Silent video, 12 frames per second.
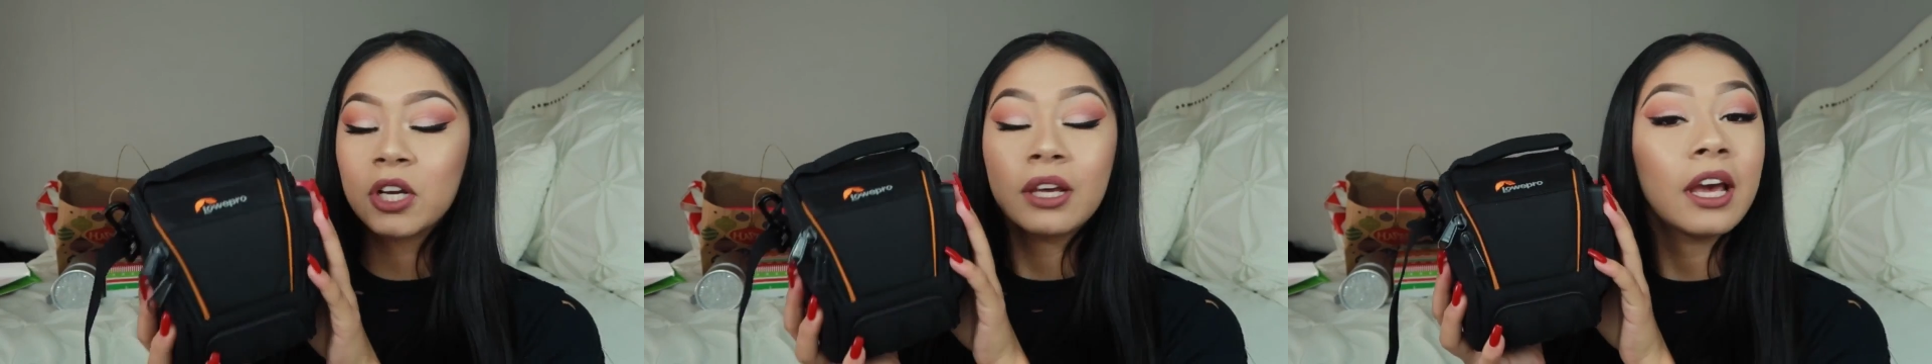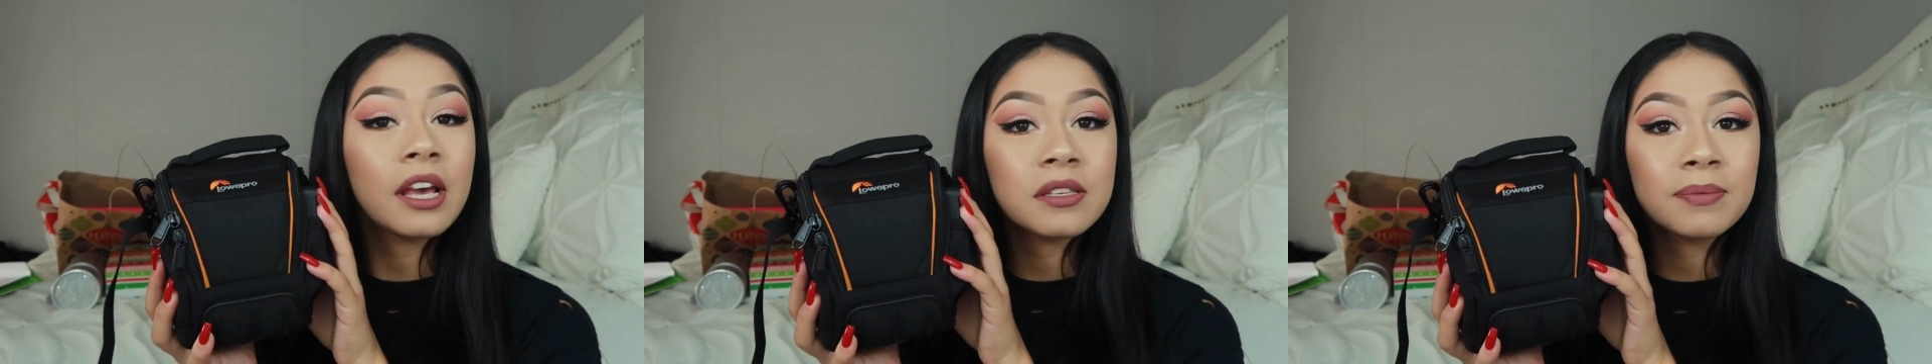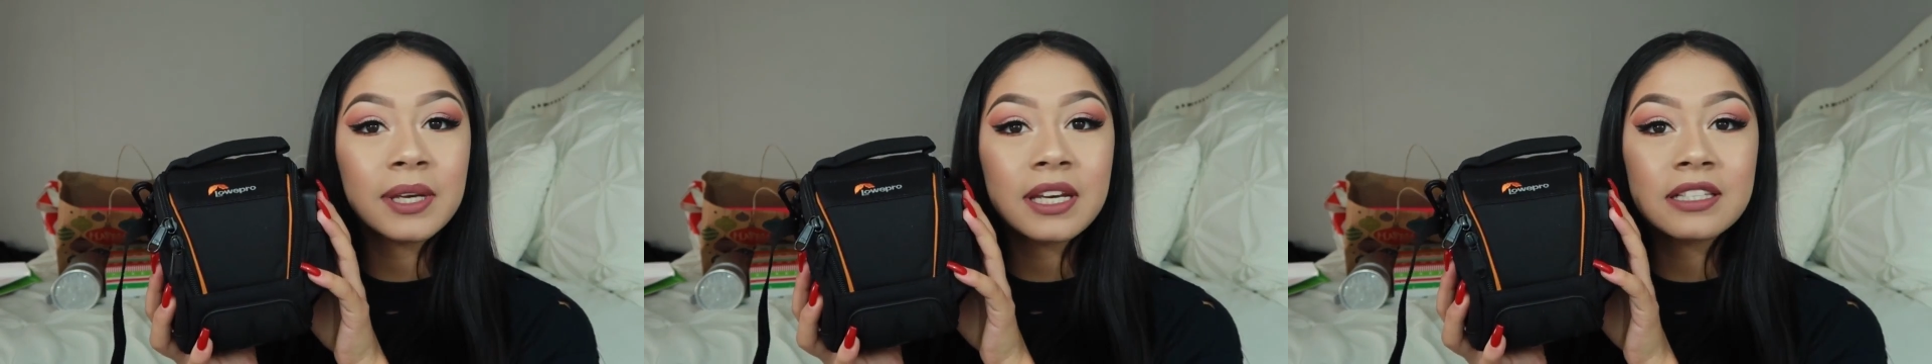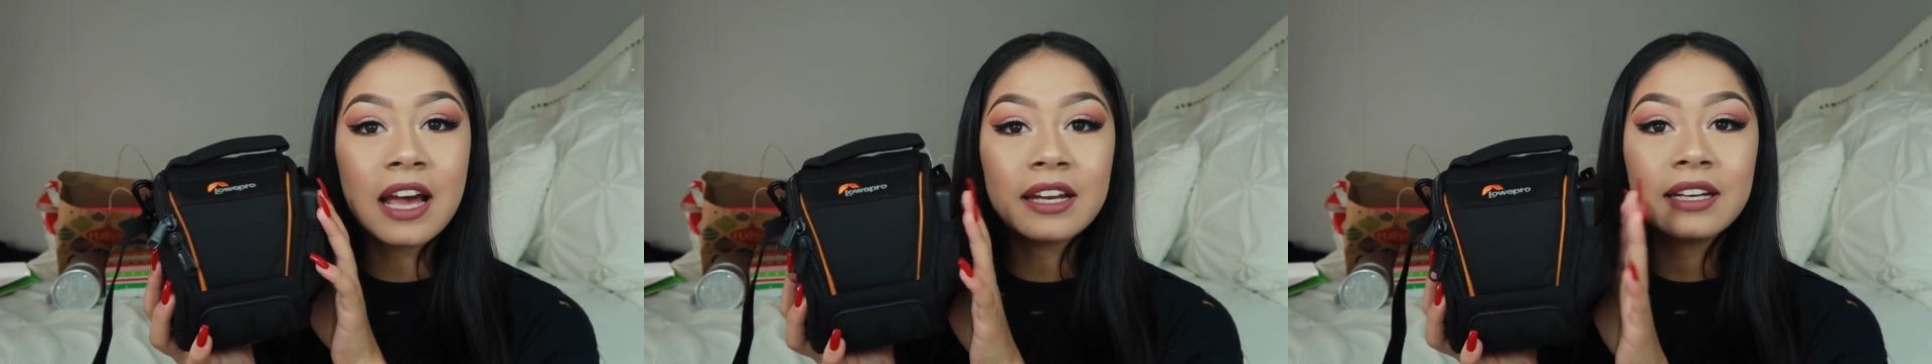case
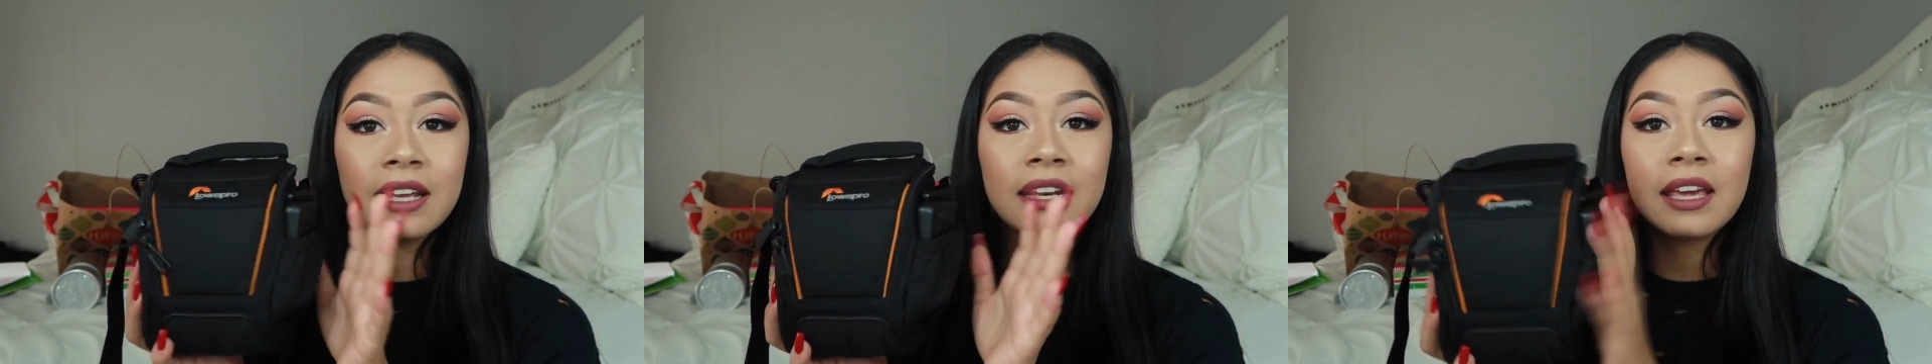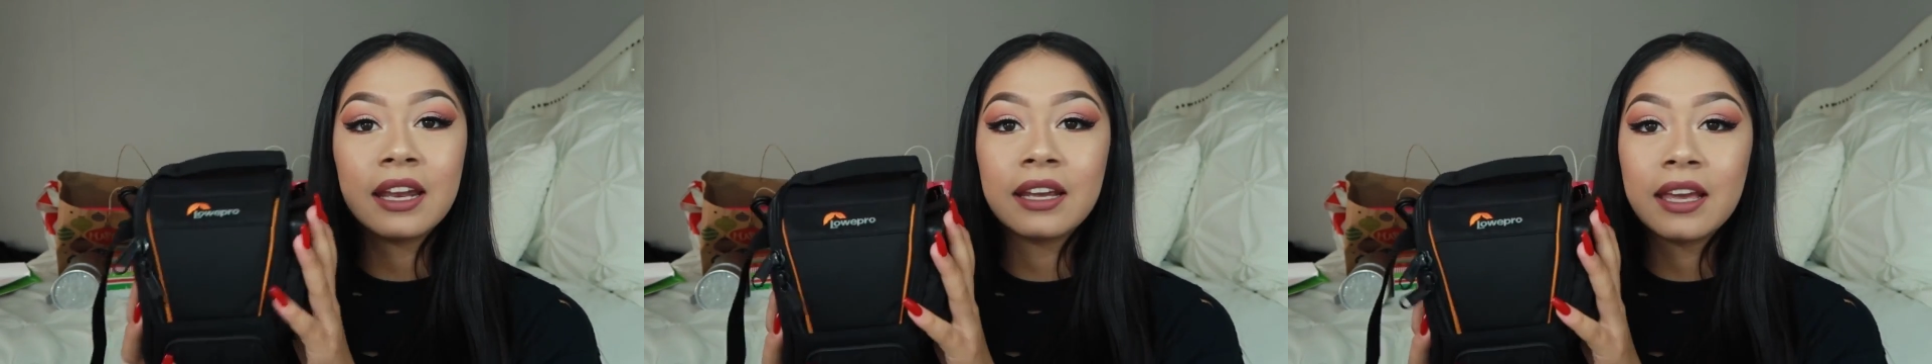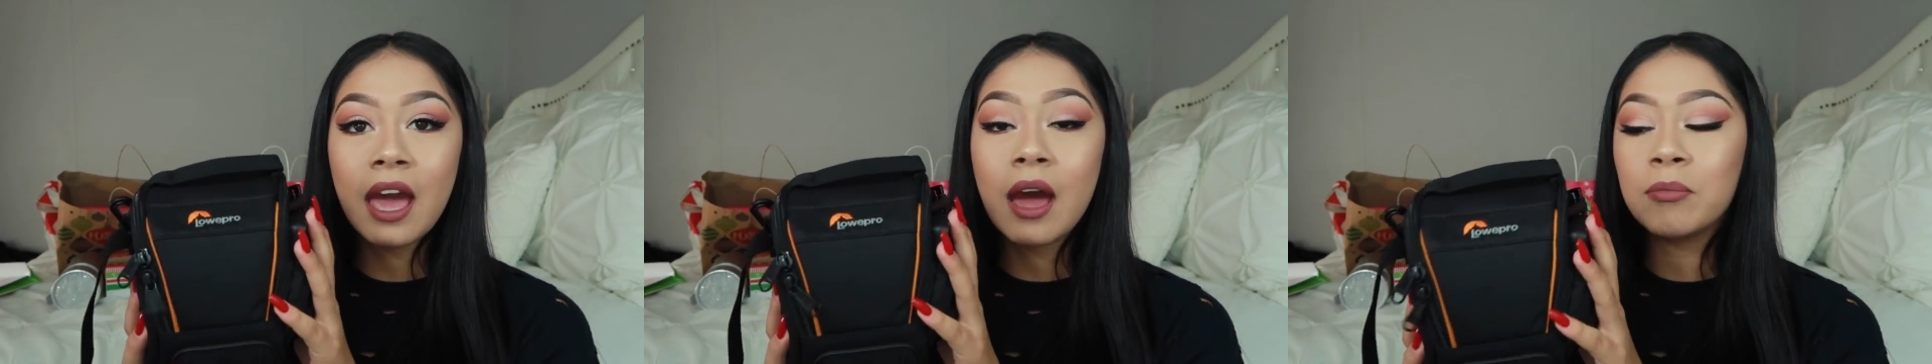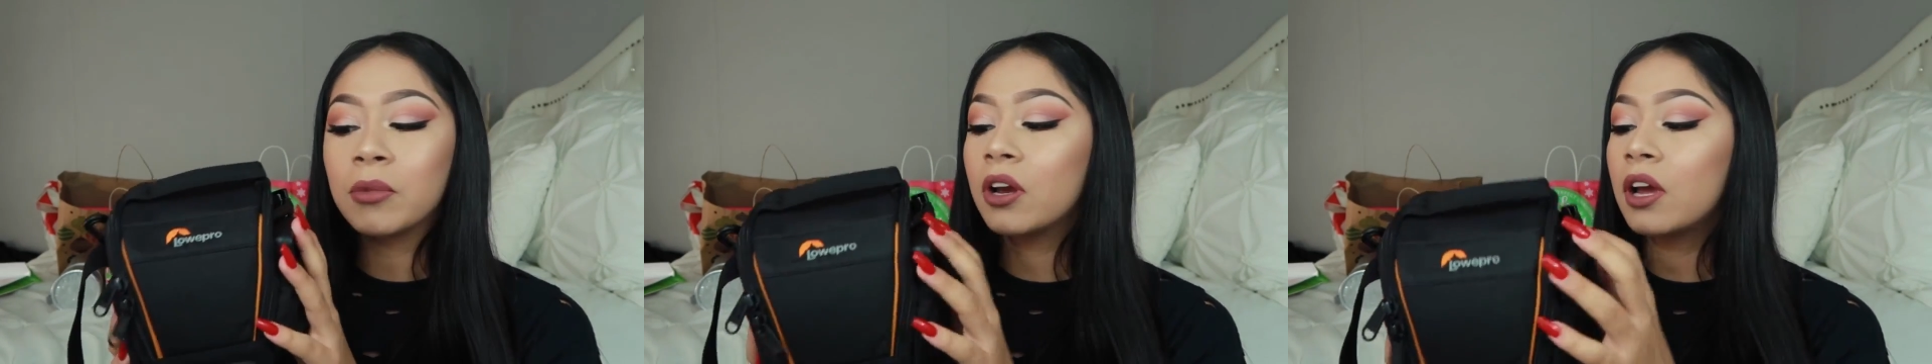because I did get a
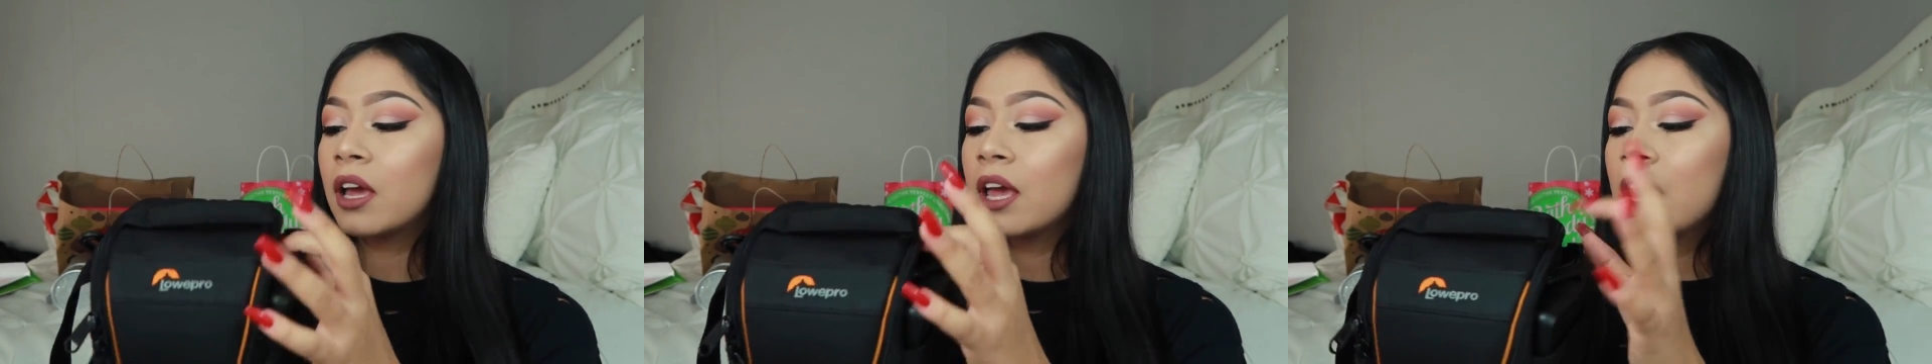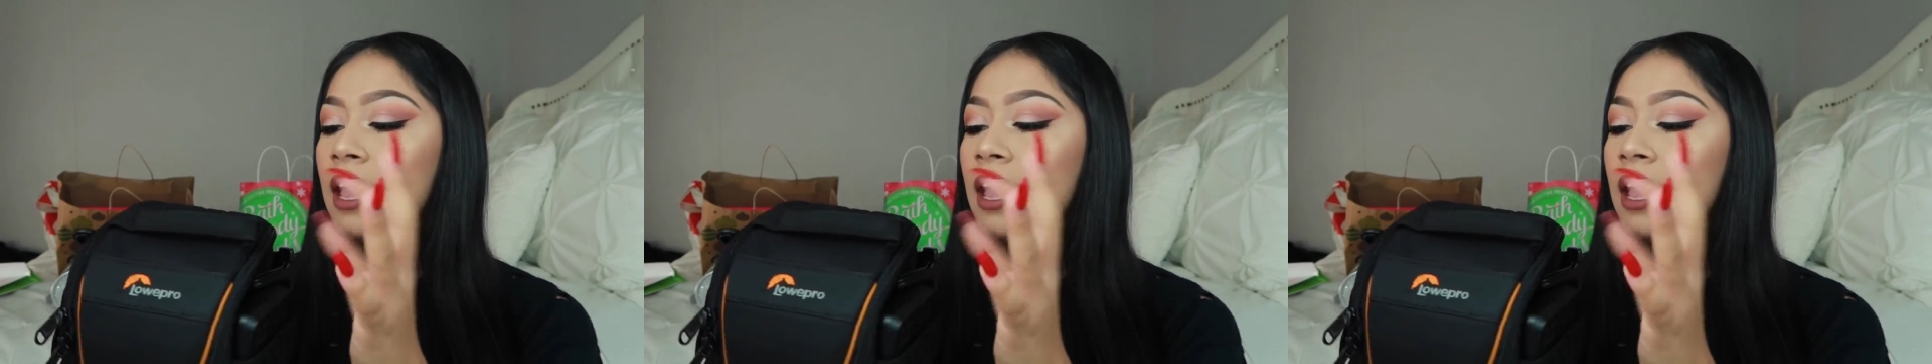camera,